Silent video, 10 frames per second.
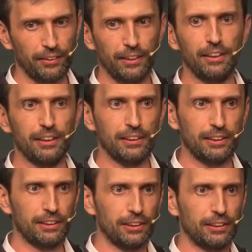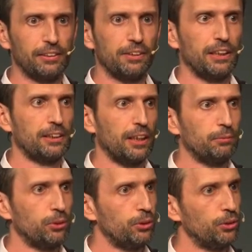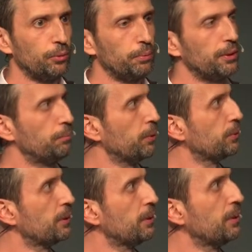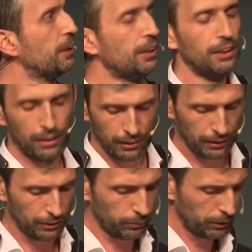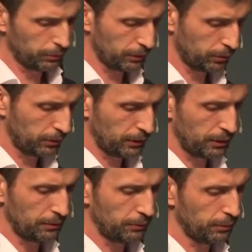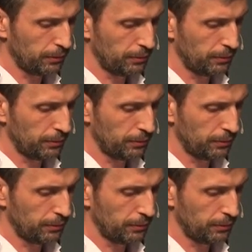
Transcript: I think, is just the right time to adopt by the postal. Which one should I? The green one?